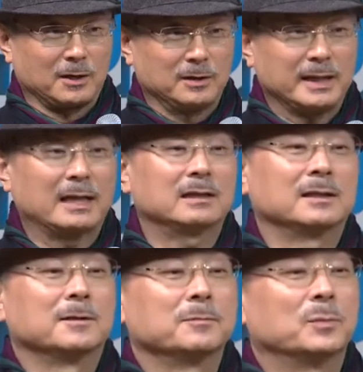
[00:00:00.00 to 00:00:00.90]
Let's
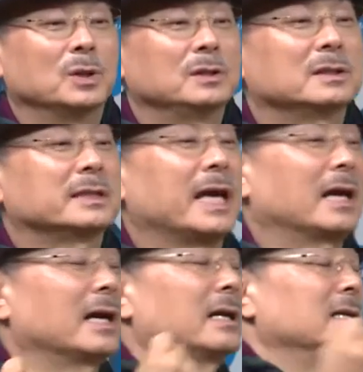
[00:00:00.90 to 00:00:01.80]
say you
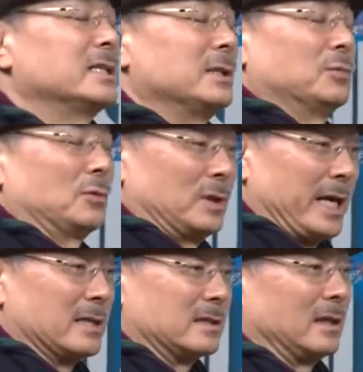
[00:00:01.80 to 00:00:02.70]
already paid the
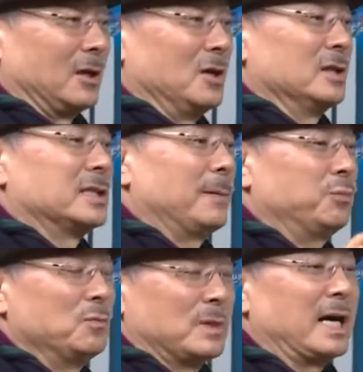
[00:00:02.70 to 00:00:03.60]
price.
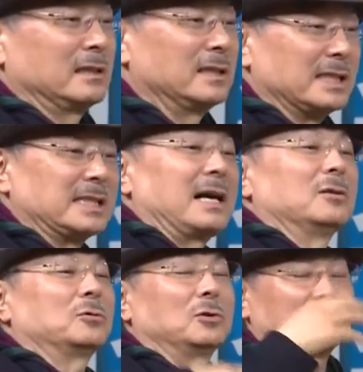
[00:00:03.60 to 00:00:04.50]
You paid a
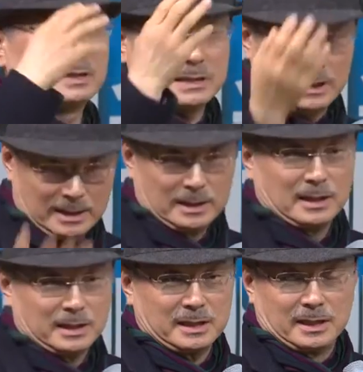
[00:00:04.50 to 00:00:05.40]
price that was
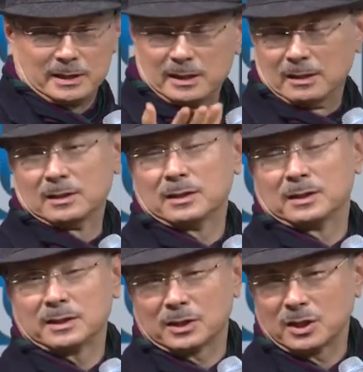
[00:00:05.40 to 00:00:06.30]
beyond the
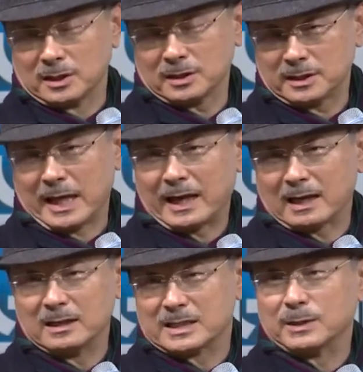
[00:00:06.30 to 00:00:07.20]
product's
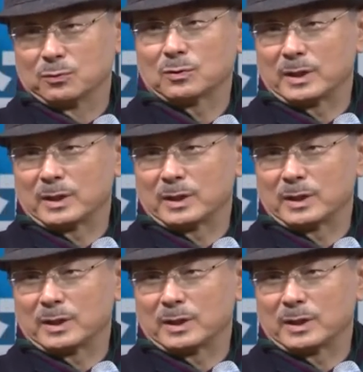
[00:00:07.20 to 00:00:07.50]
cost.